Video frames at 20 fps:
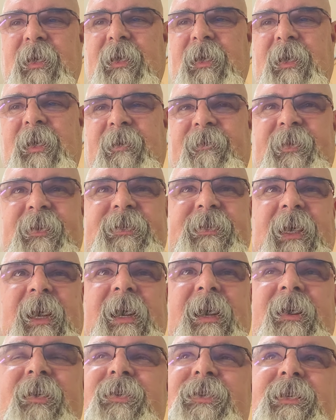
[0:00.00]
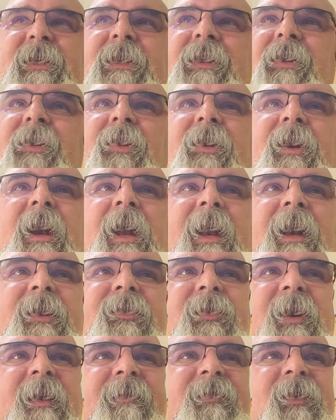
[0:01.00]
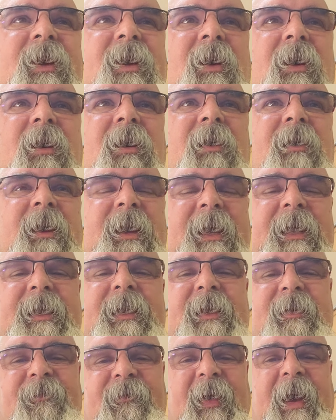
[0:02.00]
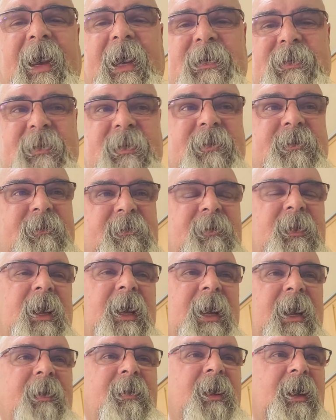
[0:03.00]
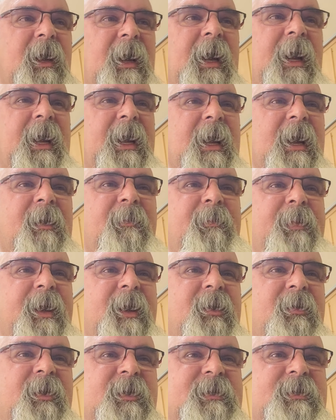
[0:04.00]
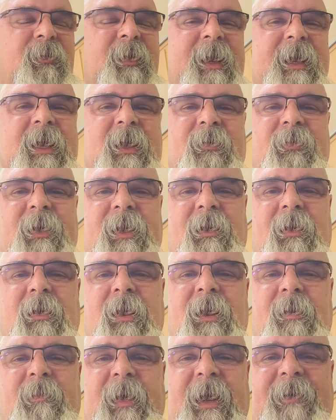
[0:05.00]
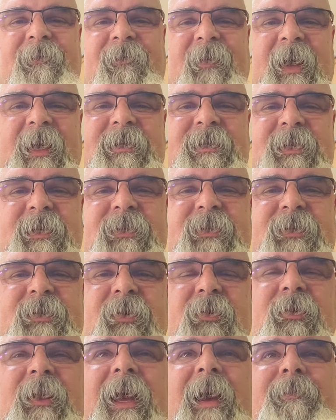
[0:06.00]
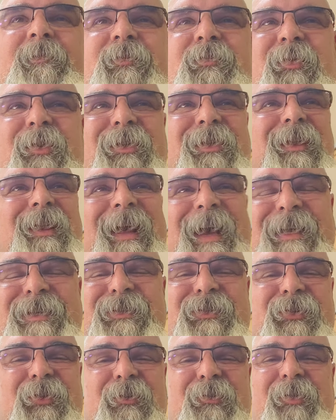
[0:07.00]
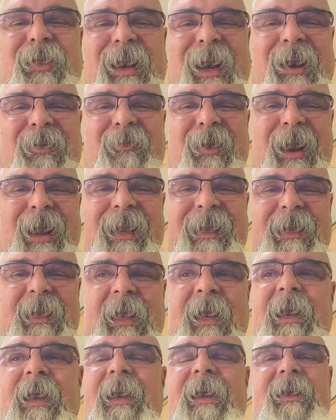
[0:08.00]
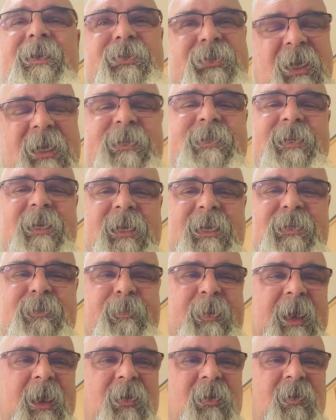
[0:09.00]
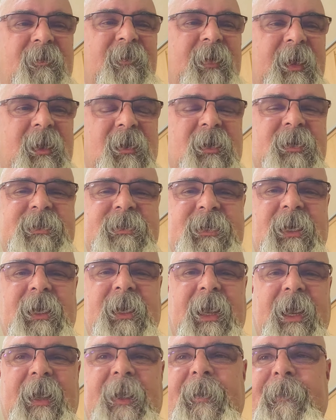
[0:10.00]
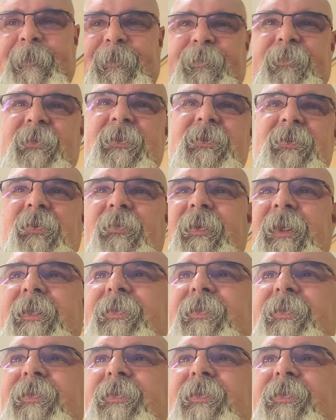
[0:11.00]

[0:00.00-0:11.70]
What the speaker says: of the tires and learning how to drive the car. And in fact, I got better as the weekend went on, and my fastest 2 laps were the last 2 that I ran chasing a spec Corvette on Sunday. So we